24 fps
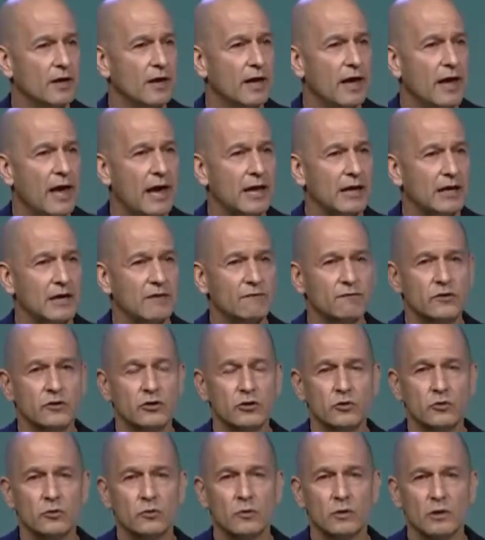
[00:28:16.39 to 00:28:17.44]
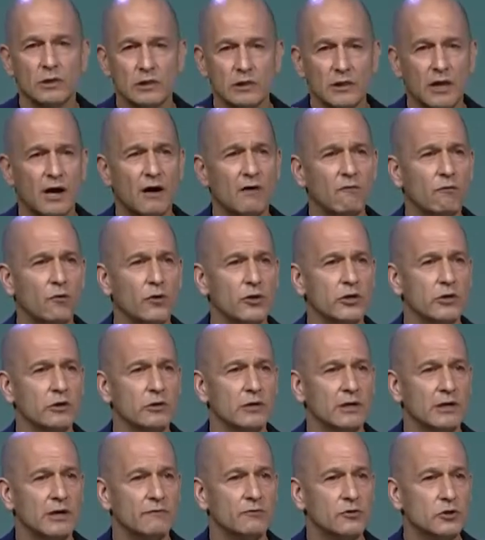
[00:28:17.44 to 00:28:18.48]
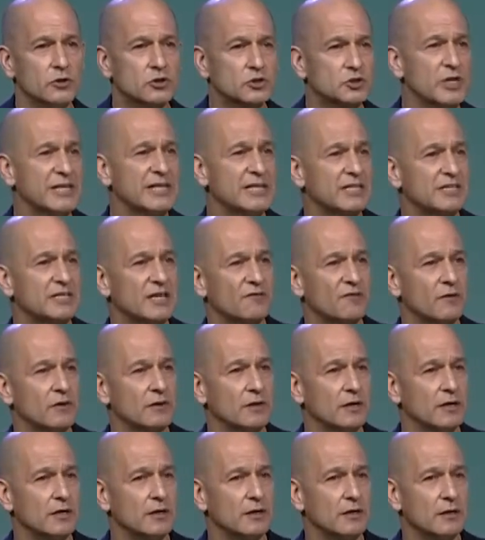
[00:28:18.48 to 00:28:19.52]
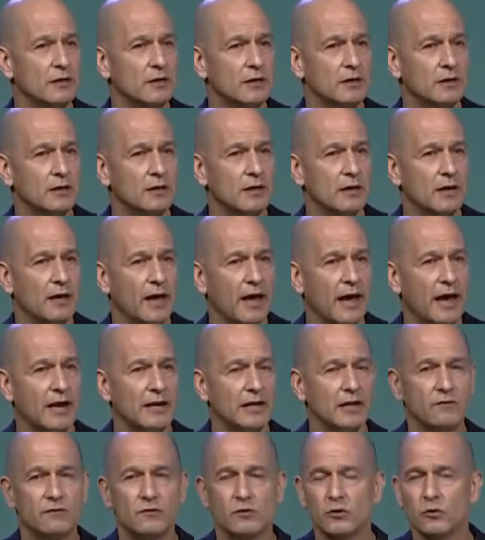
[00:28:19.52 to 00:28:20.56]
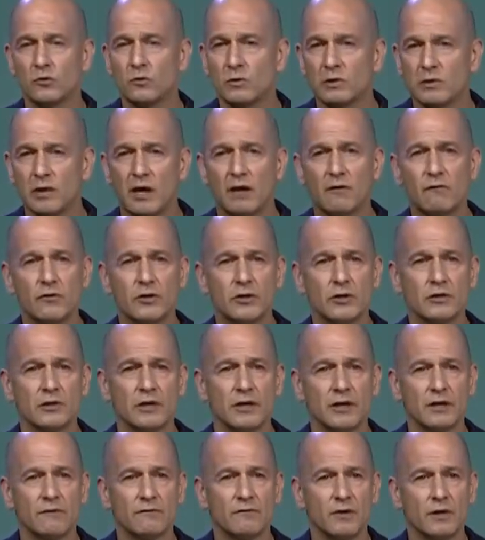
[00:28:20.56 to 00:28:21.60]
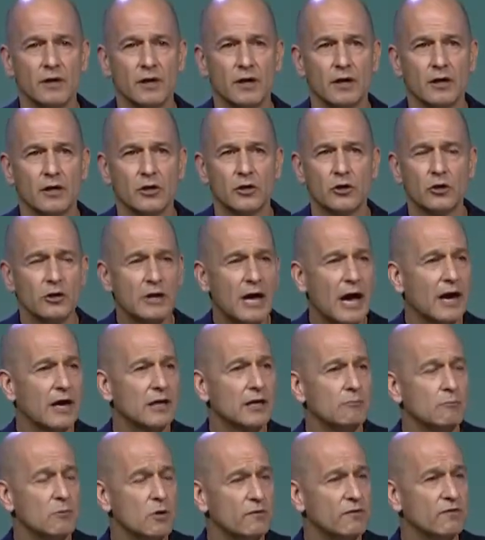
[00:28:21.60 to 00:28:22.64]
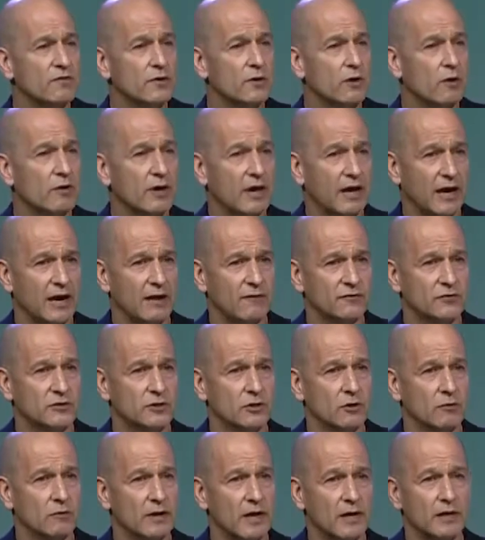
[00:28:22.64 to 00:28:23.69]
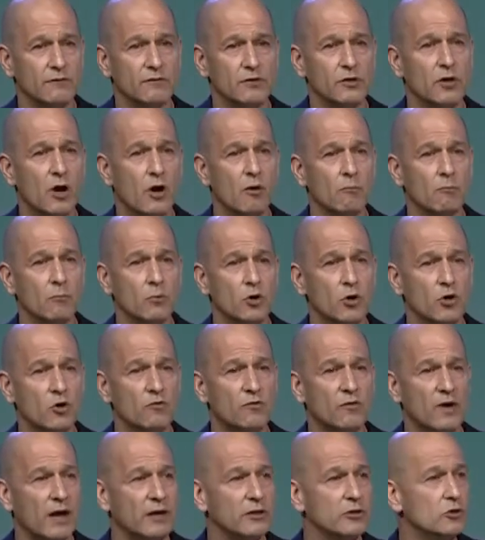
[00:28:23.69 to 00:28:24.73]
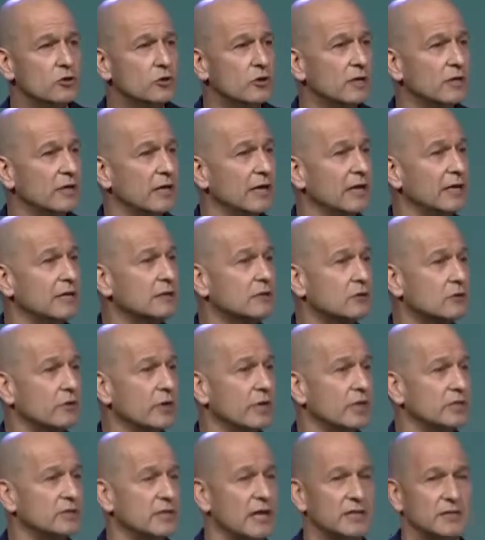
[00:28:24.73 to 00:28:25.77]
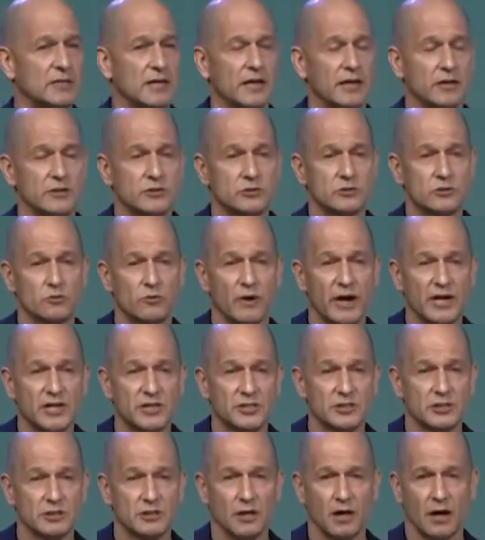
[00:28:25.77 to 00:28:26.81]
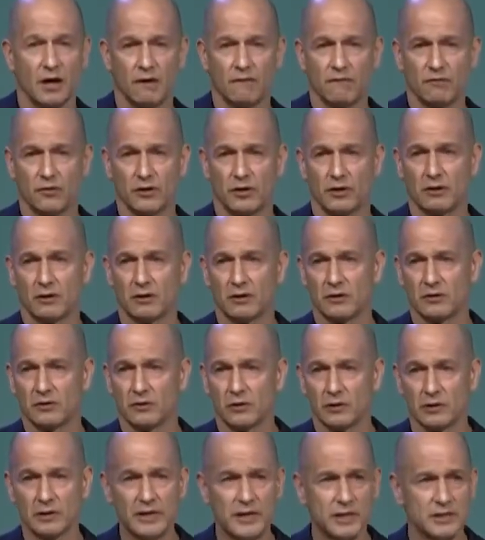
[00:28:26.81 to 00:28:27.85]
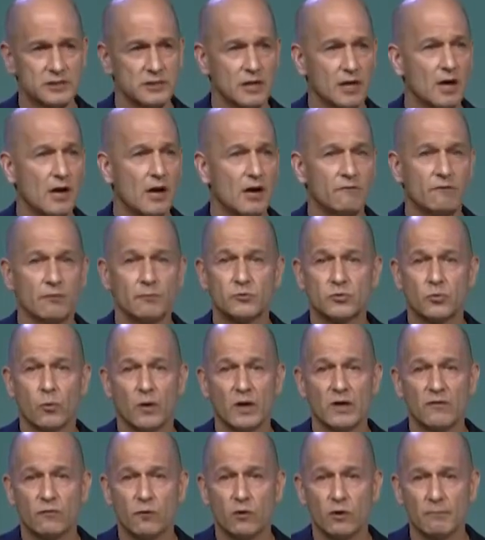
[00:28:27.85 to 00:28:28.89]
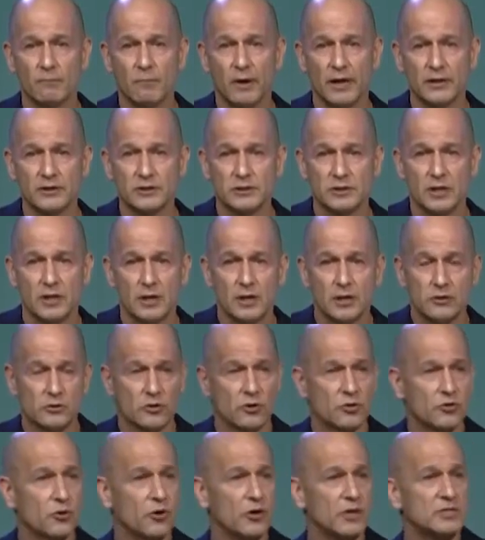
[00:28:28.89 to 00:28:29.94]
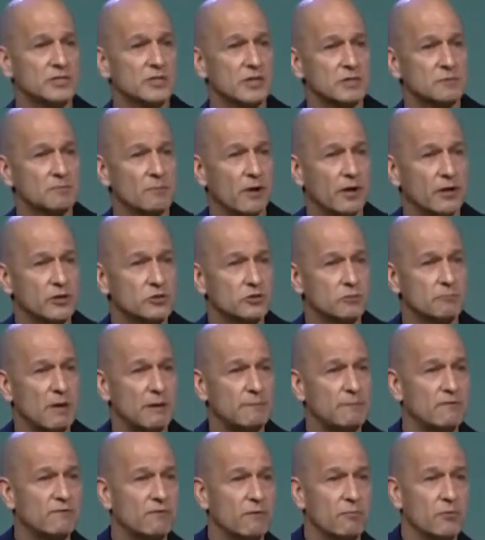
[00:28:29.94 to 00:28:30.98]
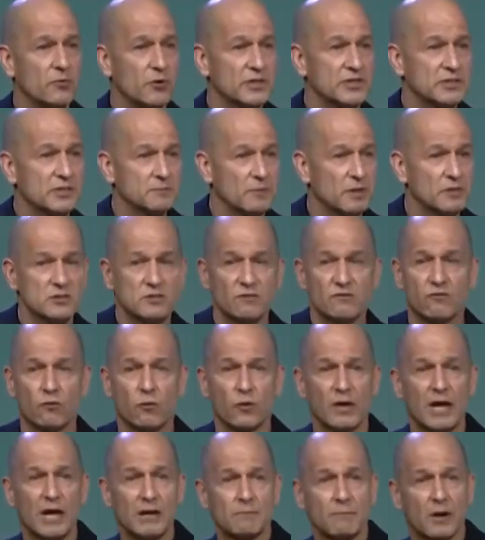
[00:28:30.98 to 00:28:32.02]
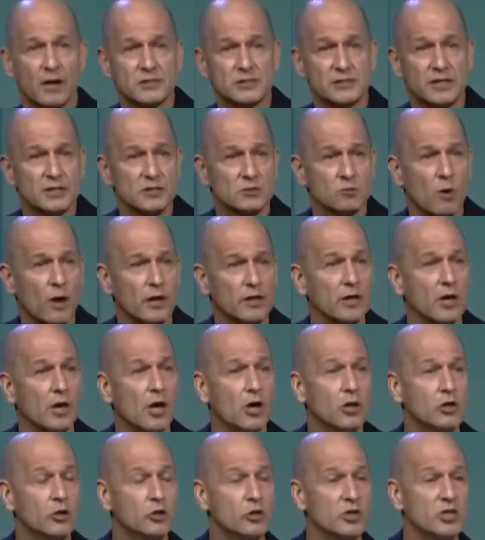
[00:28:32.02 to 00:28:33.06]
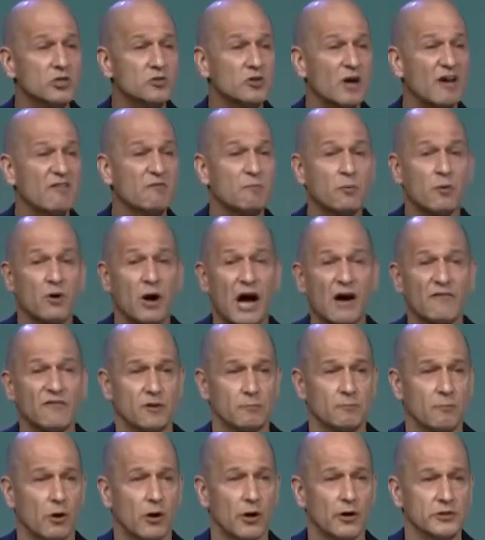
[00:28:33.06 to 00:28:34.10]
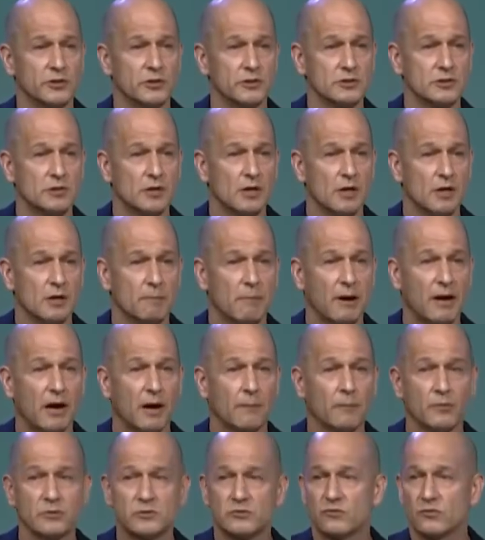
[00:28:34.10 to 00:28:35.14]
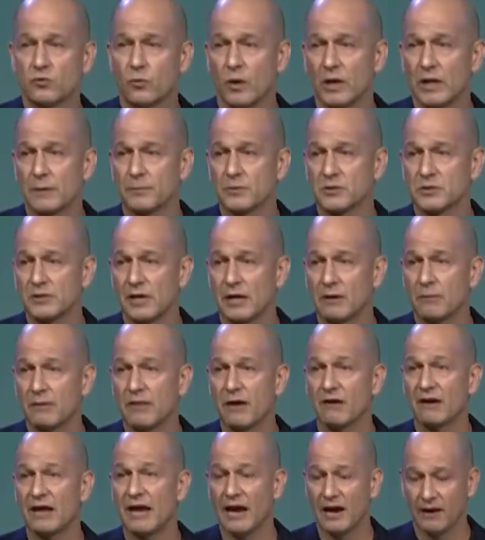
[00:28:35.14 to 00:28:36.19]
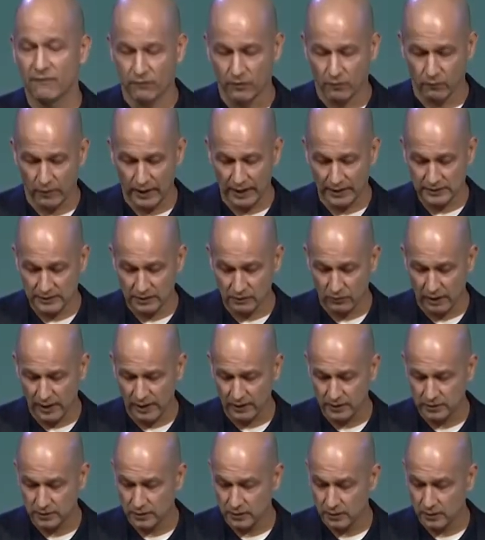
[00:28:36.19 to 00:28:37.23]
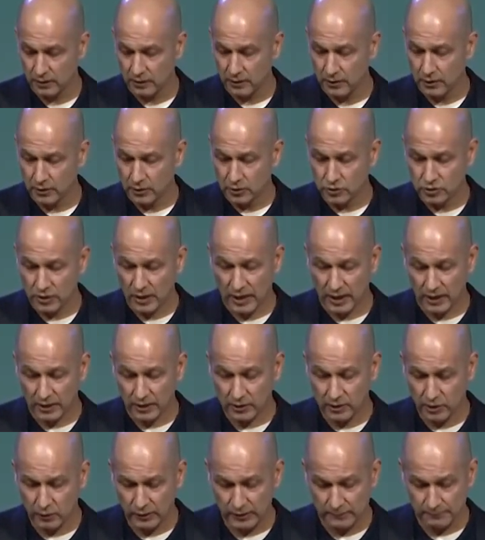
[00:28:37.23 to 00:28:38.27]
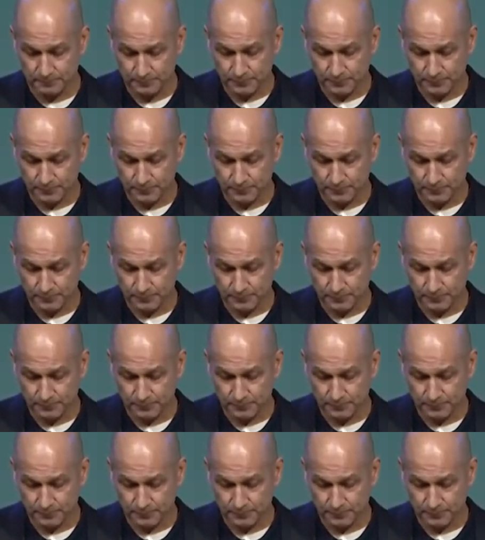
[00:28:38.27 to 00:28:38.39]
And if you love where you live, you treat it differently. And if you love where you live, you're not going to move if you don't have to. And if you don't move and you can increase a tenant's duration of their lease from 24 months to 36 months, or maybe from 36 months to 48 months, guess what? You can drive profit margins by upwards of 20% without ever raising rent. So how do you do it?